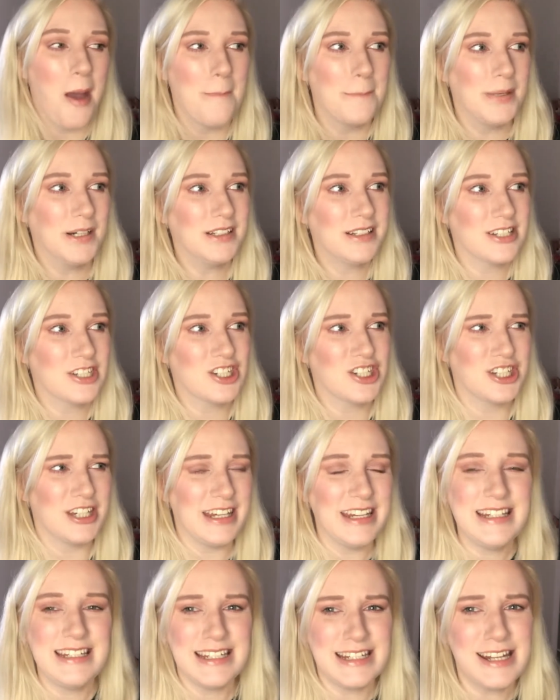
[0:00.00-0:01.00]
but she
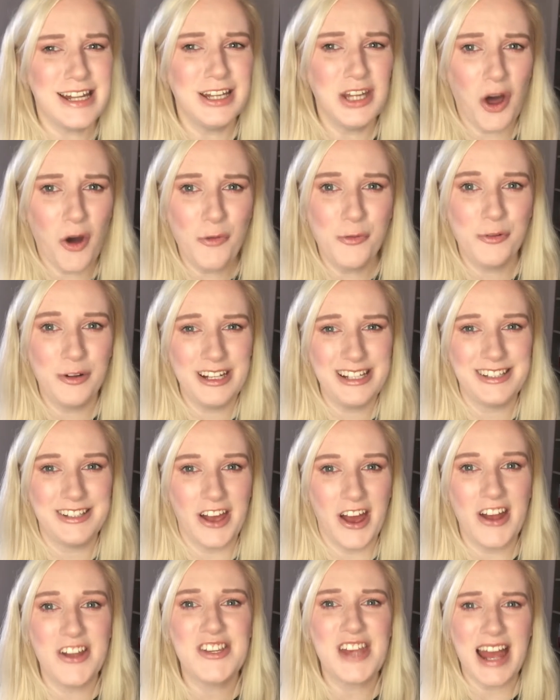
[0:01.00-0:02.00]
did a lot of
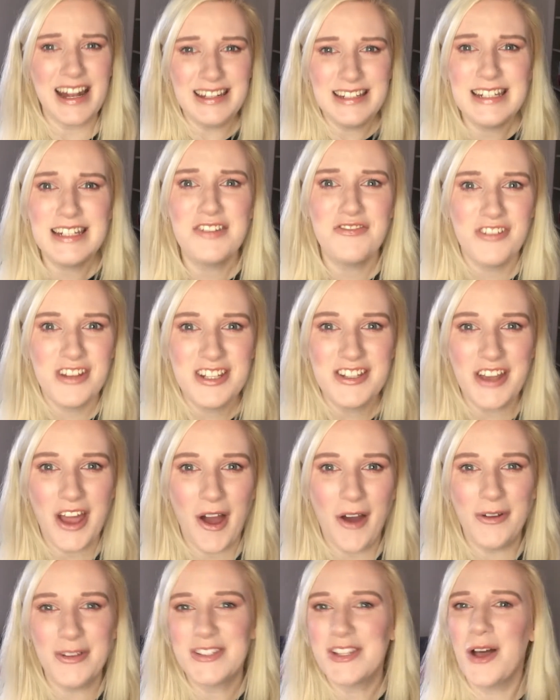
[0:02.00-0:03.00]
research and did a
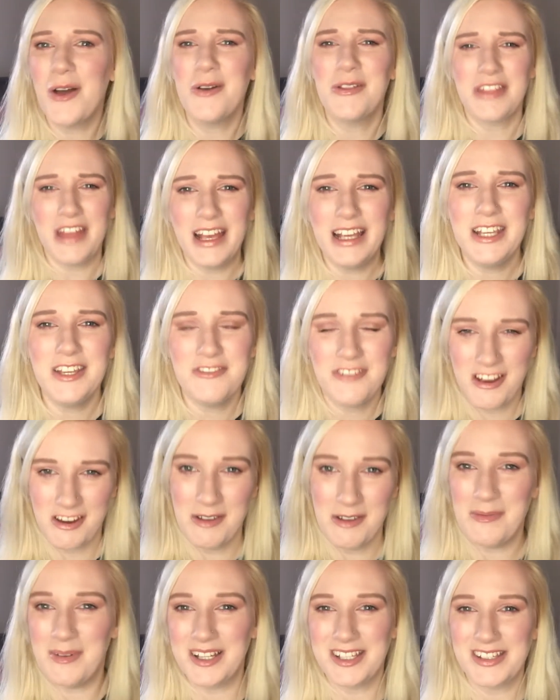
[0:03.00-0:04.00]
video. So thank you
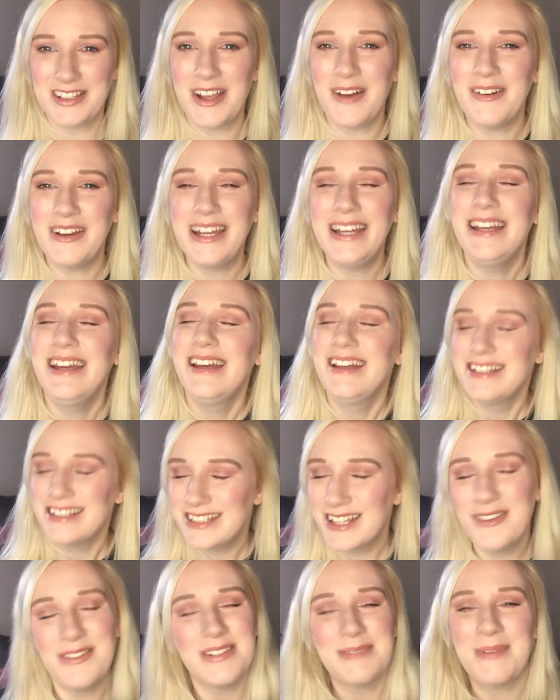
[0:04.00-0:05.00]
very much, Zoe.
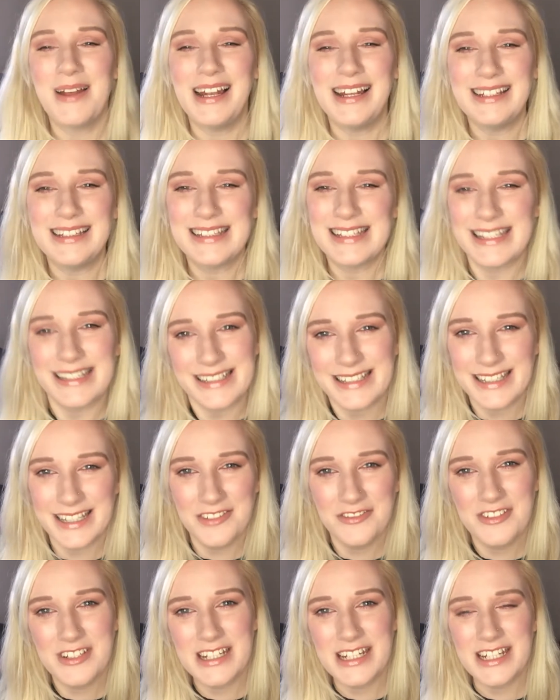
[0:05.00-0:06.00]
Zoe's my little sister.
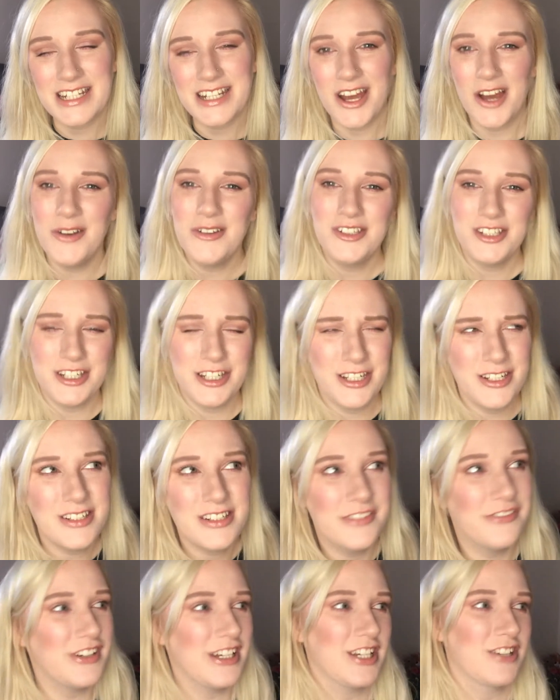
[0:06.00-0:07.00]
If you didn't know, she used
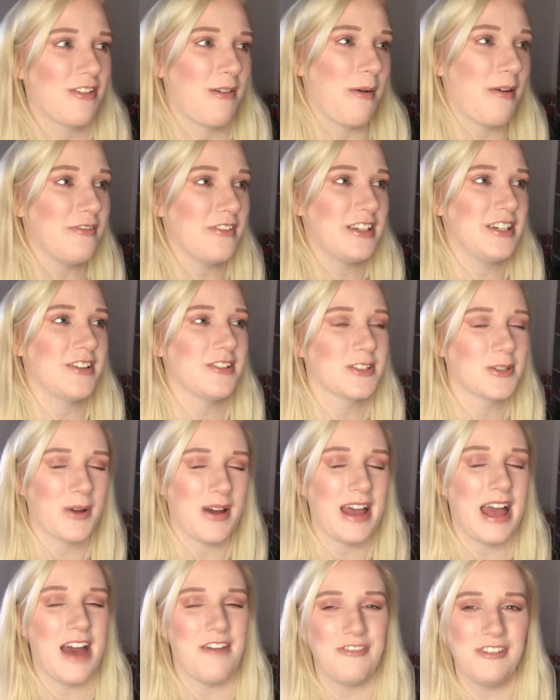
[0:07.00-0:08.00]
to feature on my videos
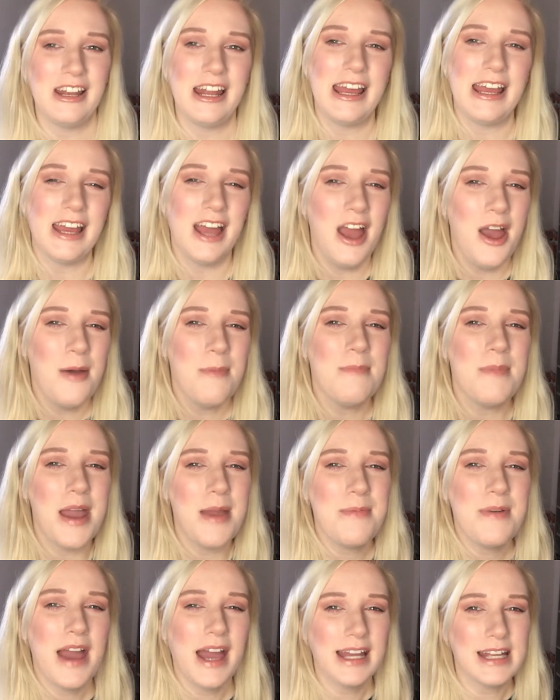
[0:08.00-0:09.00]
quite heavily.
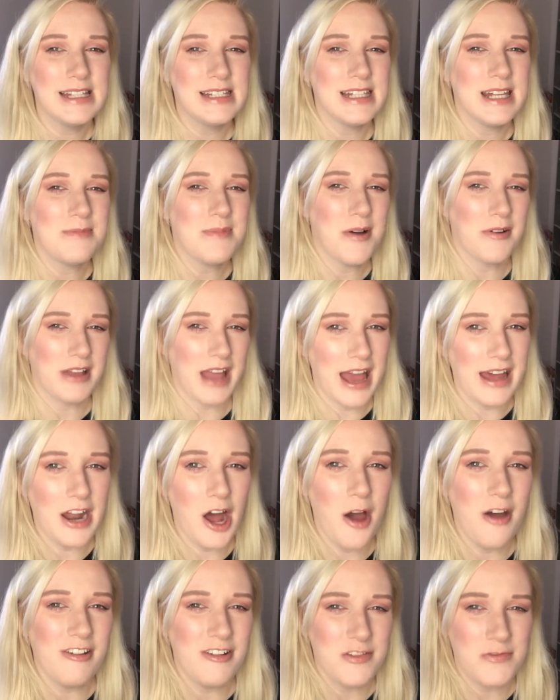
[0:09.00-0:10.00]
Maybe I can see about getting
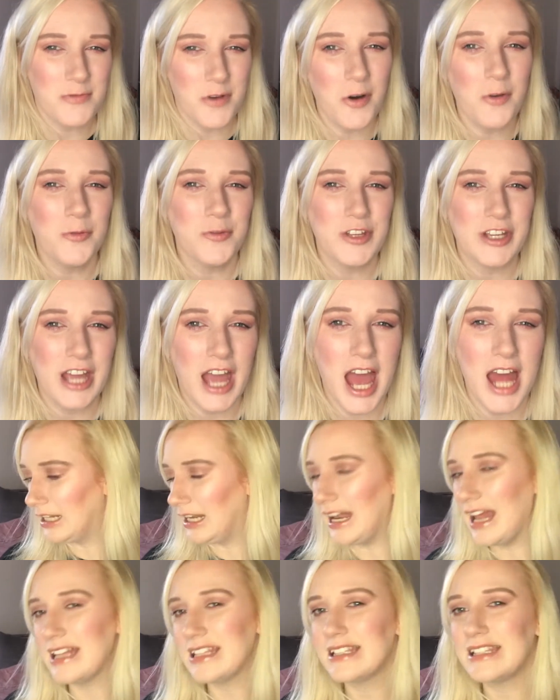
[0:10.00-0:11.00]
her involved again.
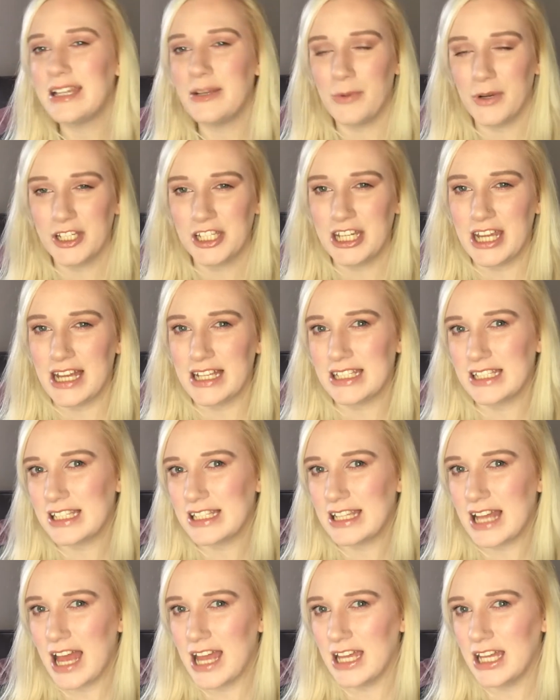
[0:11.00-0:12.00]
Let's see what she has to
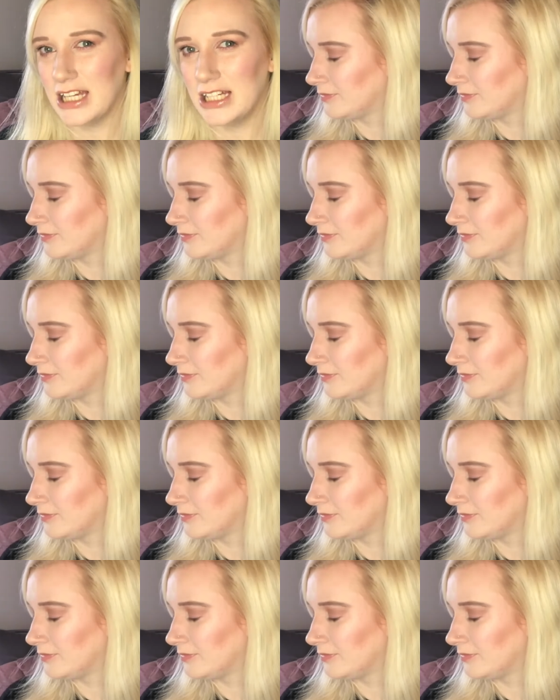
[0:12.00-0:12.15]
say.